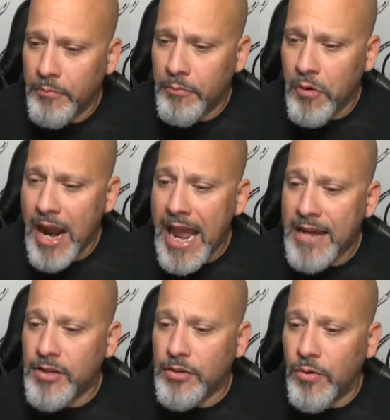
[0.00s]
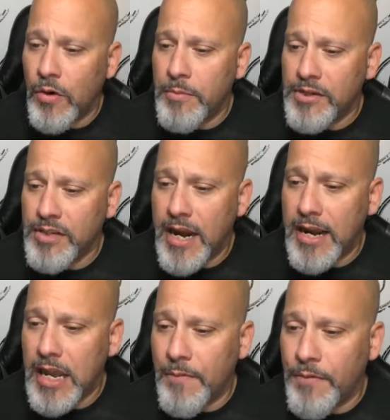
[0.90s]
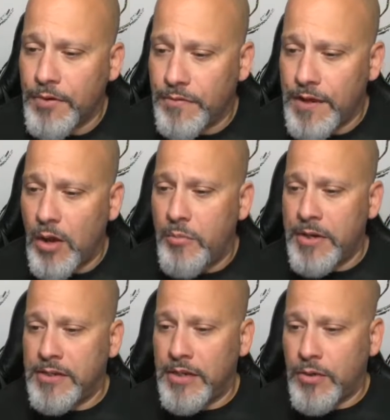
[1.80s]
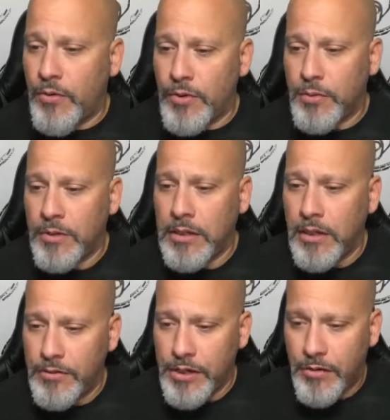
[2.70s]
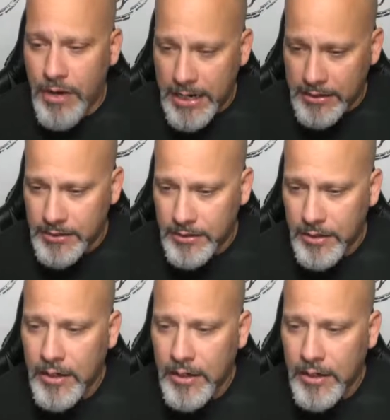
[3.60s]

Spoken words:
Brad Storm is signing up for his VO business course with closing credits.